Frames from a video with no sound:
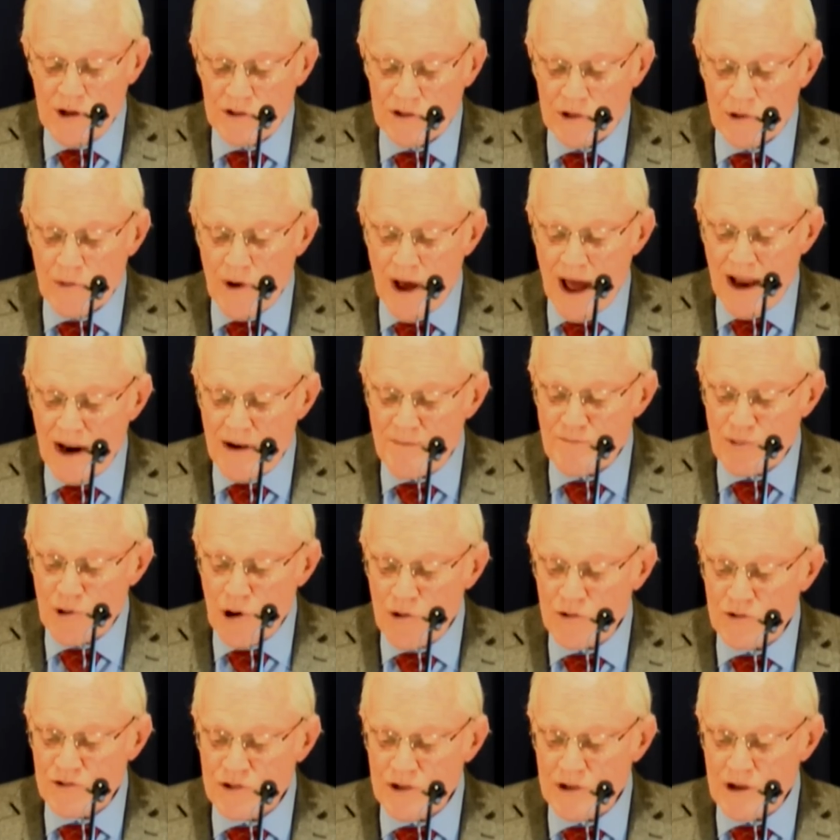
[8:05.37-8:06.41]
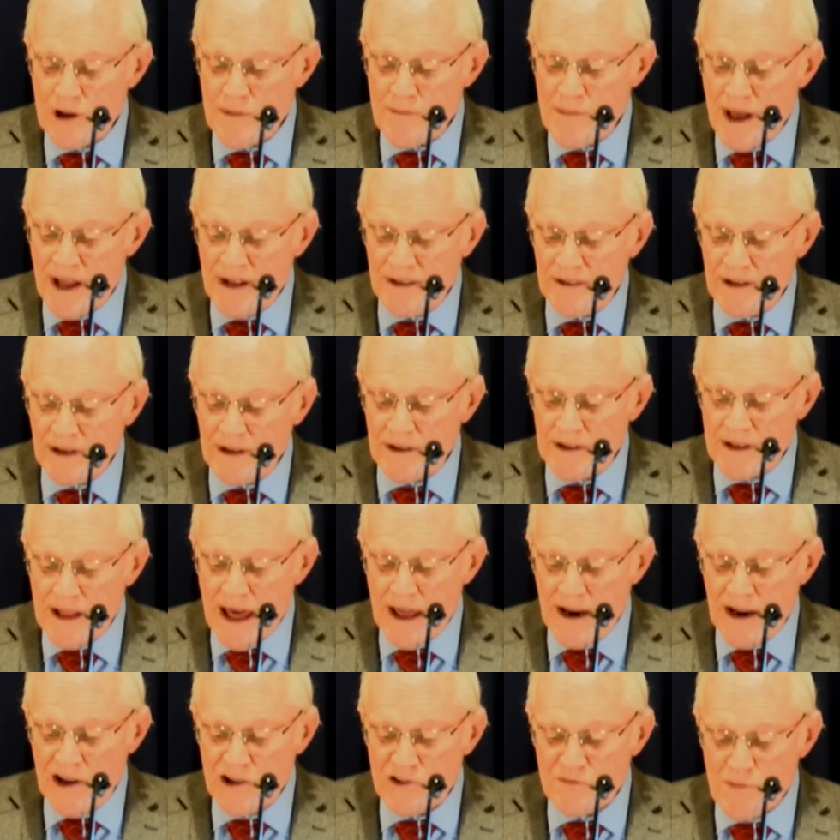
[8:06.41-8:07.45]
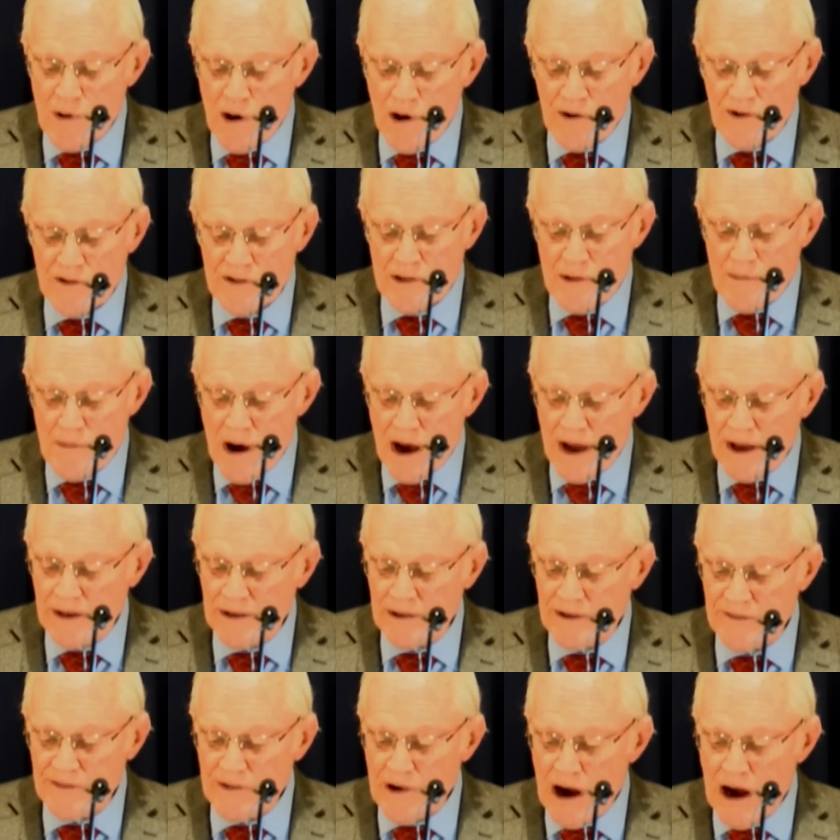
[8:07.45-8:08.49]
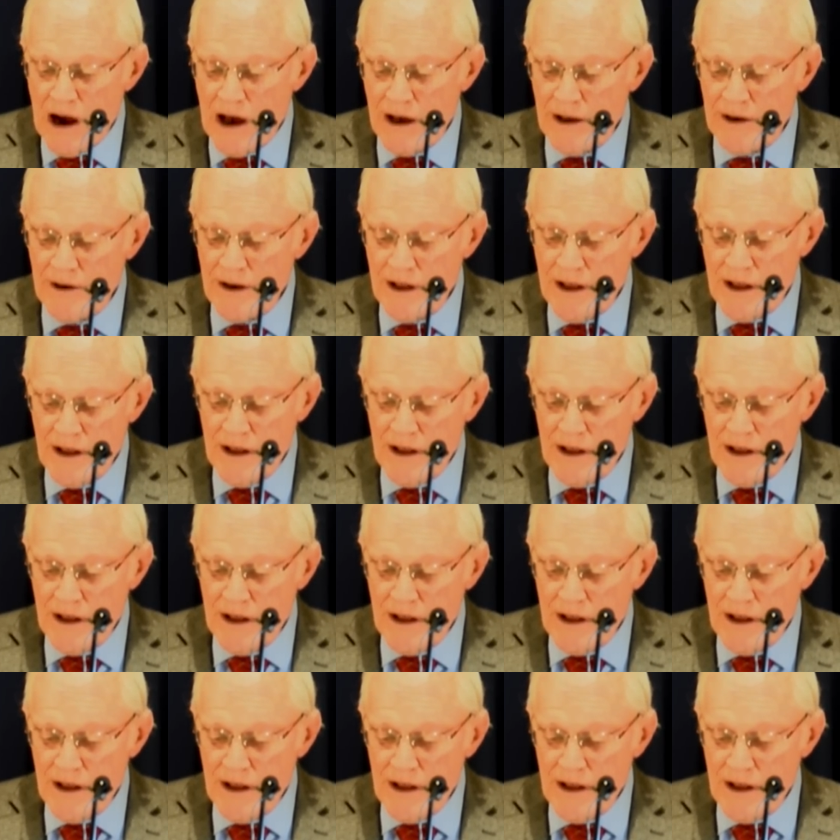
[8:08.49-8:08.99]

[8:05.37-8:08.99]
the right approach to dominion, and that is part of the mind of God.